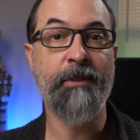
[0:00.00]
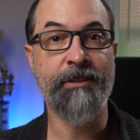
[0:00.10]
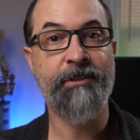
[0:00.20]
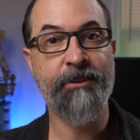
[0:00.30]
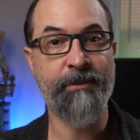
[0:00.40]
the
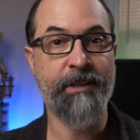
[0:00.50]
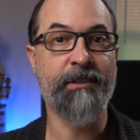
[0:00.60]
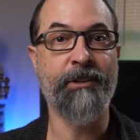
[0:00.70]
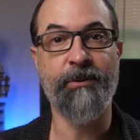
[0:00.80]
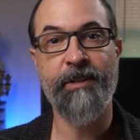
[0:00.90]
Citrix
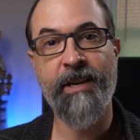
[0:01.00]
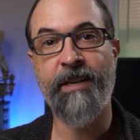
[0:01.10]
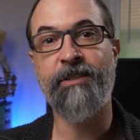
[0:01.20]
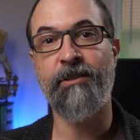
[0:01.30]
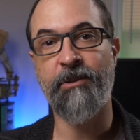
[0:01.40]
on
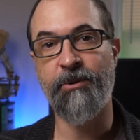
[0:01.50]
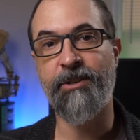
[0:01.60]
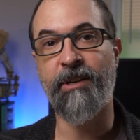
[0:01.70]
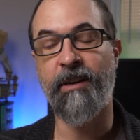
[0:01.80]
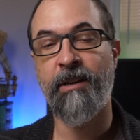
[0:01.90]
Nutanix
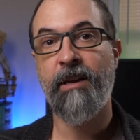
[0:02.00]
solution.